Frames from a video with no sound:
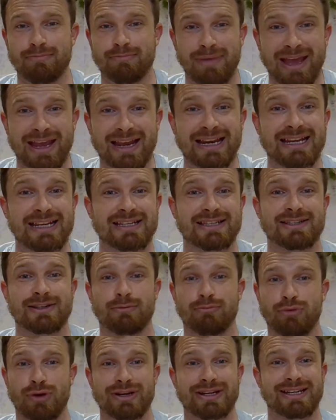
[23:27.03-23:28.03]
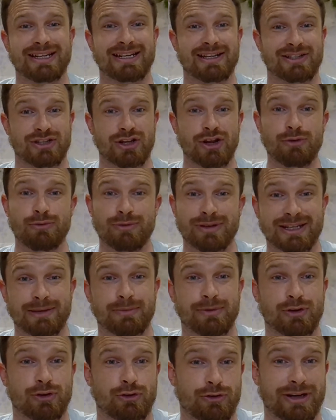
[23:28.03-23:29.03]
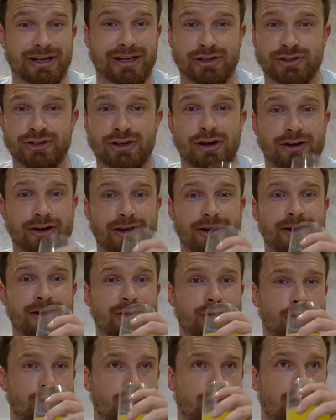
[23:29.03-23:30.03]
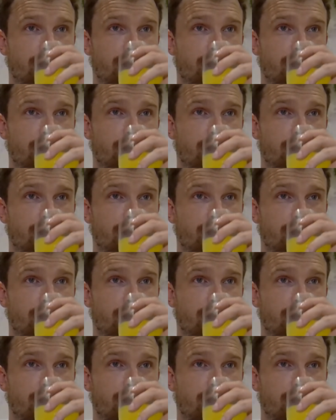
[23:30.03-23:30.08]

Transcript: your Baileys, your Buendias like we did with the Grealish saga.